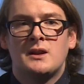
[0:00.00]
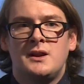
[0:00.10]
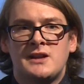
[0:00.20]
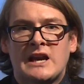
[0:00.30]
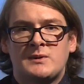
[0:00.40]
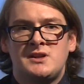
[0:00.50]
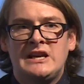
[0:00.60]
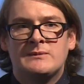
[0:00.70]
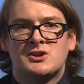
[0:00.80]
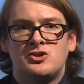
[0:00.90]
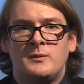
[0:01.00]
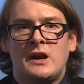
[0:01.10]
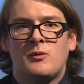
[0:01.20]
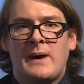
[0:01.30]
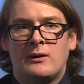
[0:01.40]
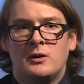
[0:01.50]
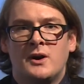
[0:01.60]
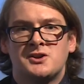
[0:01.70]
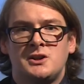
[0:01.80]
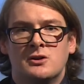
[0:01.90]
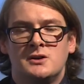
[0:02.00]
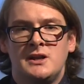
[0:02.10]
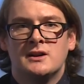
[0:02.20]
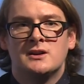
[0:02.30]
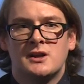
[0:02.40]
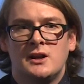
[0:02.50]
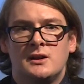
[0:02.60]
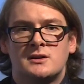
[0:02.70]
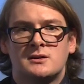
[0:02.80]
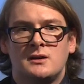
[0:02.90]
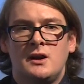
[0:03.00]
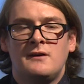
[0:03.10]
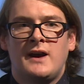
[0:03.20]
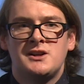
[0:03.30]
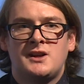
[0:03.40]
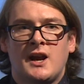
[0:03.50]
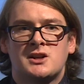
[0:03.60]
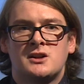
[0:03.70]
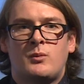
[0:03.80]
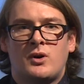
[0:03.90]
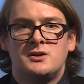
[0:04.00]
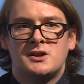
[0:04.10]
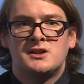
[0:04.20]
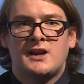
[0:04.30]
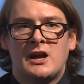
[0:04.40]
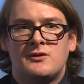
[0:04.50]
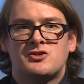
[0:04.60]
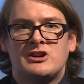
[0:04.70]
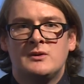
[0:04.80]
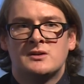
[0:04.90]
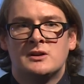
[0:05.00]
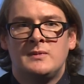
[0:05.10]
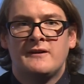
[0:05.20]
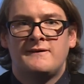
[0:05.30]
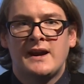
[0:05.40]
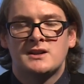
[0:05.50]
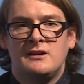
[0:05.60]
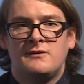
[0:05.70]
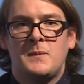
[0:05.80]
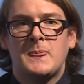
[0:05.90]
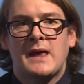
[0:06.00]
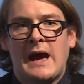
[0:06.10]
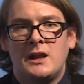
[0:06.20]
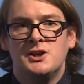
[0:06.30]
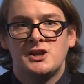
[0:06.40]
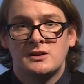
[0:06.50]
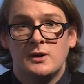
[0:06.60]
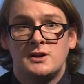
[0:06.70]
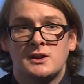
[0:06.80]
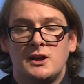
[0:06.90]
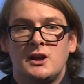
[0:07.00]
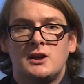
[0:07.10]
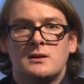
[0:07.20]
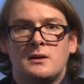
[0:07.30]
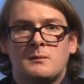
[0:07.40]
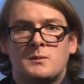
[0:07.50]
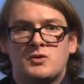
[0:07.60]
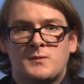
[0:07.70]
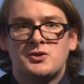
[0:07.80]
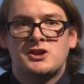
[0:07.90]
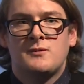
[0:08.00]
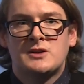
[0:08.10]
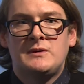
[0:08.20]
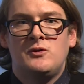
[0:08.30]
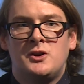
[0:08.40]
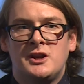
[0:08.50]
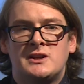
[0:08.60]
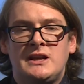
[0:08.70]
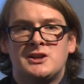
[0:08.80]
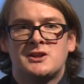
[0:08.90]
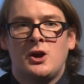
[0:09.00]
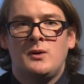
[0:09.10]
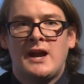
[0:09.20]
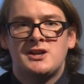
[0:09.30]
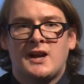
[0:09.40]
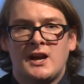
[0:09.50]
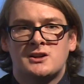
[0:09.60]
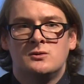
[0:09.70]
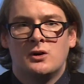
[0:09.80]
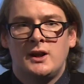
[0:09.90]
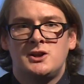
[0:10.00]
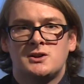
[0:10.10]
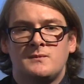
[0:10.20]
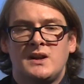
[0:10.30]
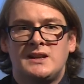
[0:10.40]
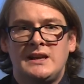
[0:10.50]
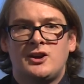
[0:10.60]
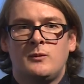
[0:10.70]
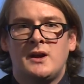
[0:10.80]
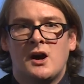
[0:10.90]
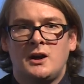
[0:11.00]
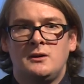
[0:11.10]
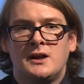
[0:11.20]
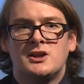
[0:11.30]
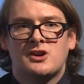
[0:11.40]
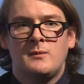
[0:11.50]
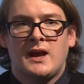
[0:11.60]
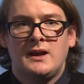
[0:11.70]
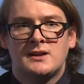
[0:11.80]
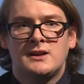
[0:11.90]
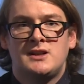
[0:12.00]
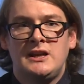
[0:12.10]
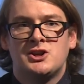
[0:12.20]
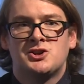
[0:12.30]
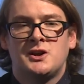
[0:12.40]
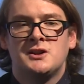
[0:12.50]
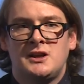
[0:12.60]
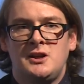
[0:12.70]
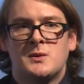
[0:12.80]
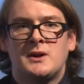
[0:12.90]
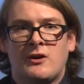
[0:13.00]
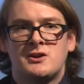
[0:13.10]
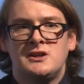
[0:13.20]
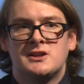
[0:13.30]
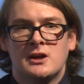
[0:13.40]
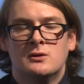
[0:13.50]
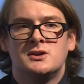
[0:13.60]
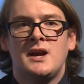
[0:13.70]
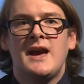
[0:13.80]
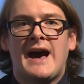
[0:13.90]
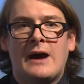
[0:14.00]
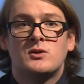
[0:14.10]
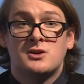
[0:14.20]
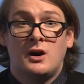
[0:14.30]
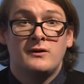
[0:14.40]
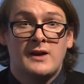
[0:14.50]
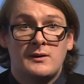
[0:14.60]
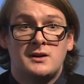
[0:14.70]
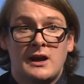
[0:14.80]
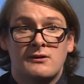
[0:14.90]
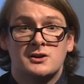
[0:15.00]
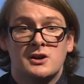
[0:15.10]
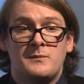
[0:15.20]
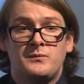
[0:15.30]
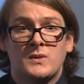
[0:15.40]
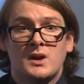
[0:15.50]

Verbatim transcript: This expertise must not be overpowered by security concerns. For educational approaches to counter extremism to be effective and legitimate, Responses must be rooted in teachers' own educational knowledge. Indeed, it could be argued that in some cases, teachers should continue to encourage these skills outside of counter-terrorism.